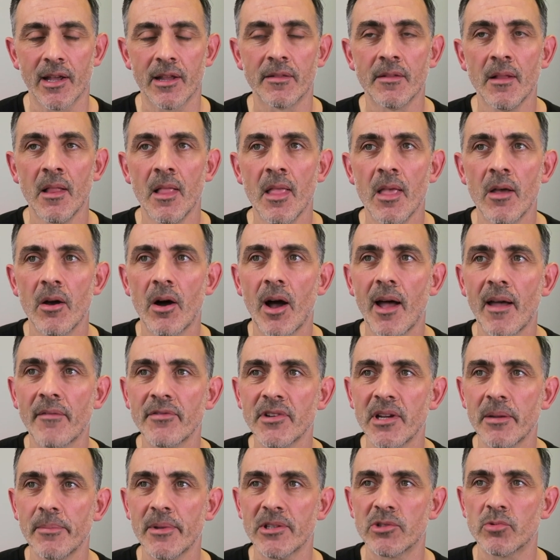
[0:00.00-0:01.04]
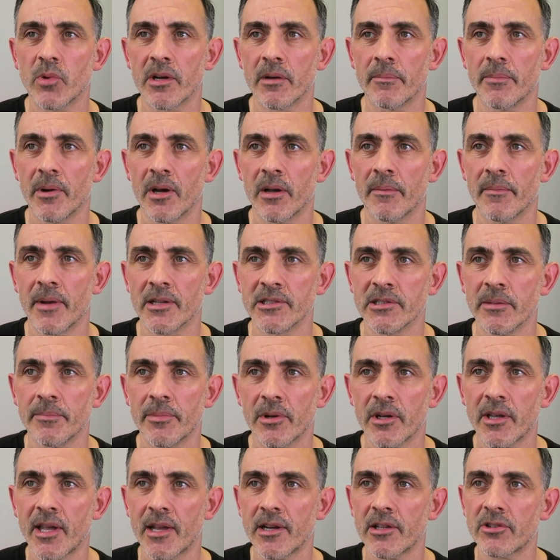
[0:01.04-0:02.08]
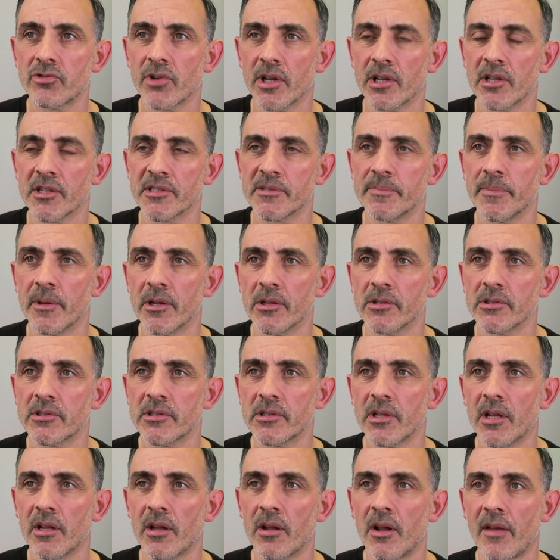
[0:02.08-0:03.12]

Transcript: And I have an image when I buy a magic book, and a trick, I suppose.